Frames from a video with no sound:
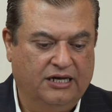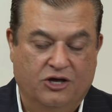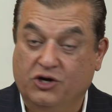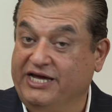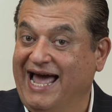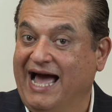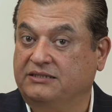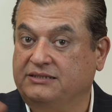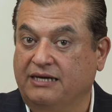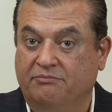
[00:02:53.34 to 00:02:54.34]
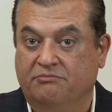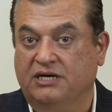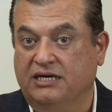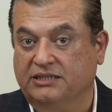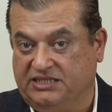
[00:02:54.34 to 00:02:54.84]
You can add some
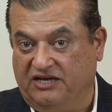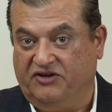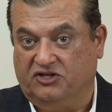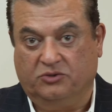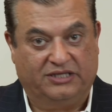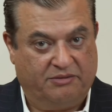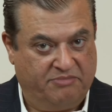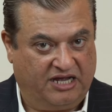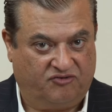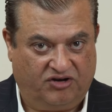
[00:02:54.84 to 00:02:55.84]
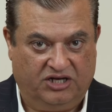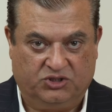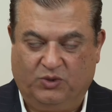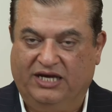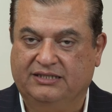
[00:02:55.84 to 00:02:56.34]
stevia to it and make it really
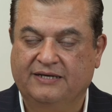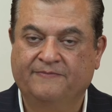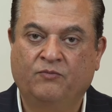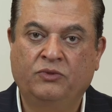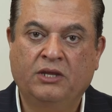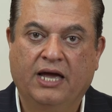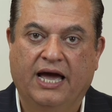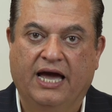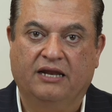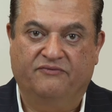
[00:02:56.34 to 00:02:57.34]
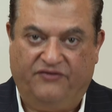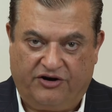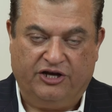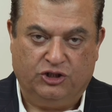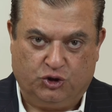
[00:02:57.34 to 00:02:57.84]
sweet and
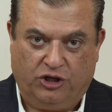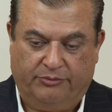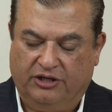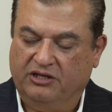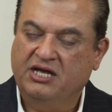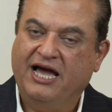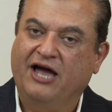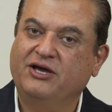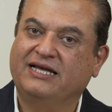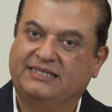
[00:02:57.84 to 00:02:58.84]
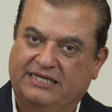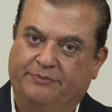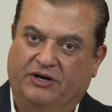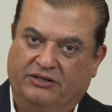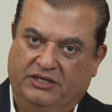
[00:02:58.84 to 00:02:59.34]
very enjoyable. And you can
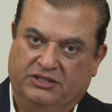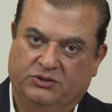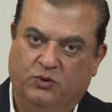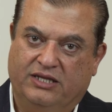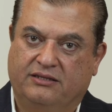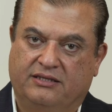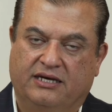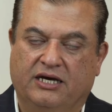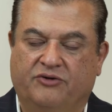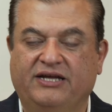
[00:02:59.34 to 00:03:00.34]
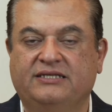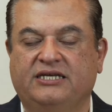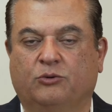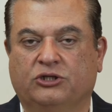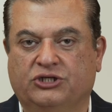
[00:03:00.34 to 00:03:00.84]
sip on this. What green
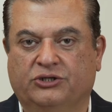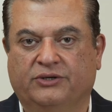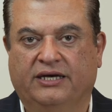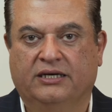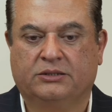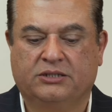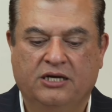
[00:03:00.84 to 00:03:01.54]
tea will do is